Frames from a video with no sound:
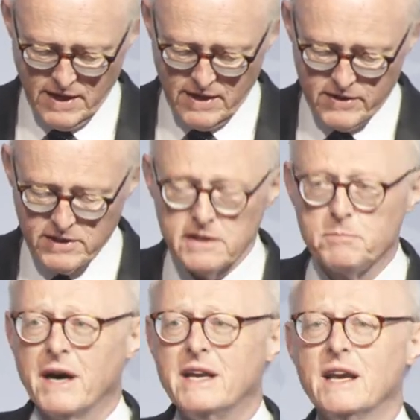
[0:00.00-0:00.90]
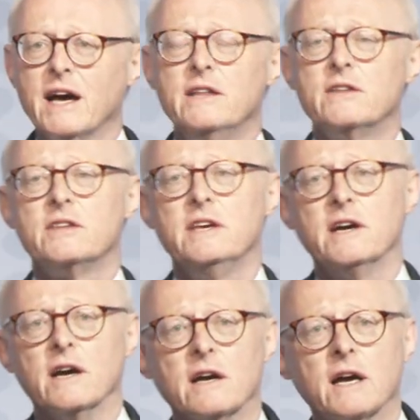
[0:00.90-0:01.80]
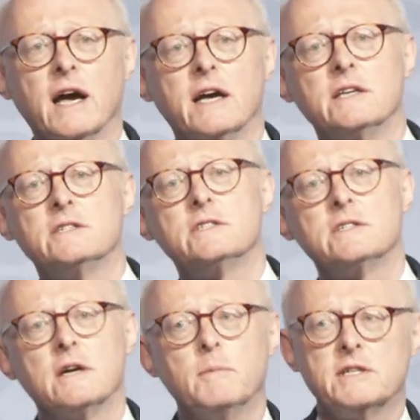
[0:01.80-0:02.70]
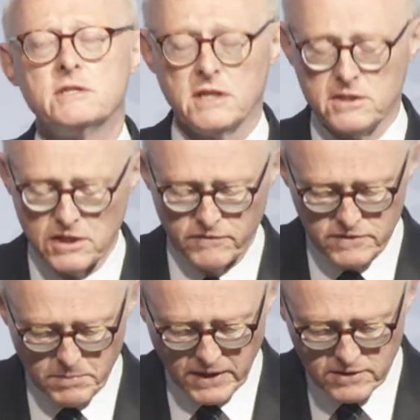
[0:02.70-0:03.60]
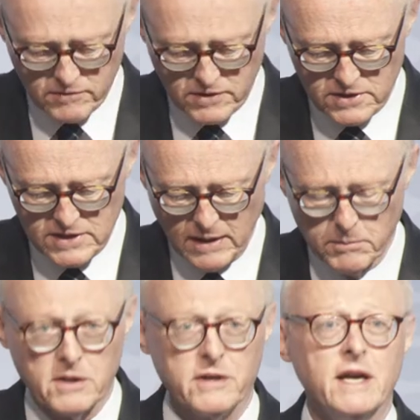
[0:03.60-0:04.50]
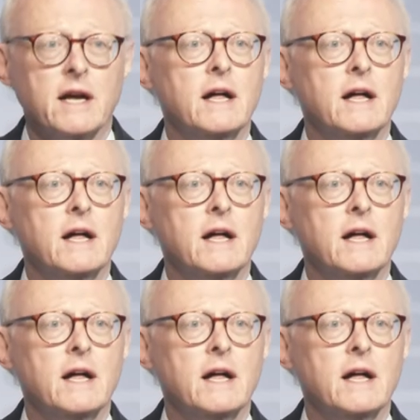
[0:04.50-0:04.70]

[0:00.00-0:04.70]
This is my ninth year as Her Majesty's Chief Inspector of Constabulary.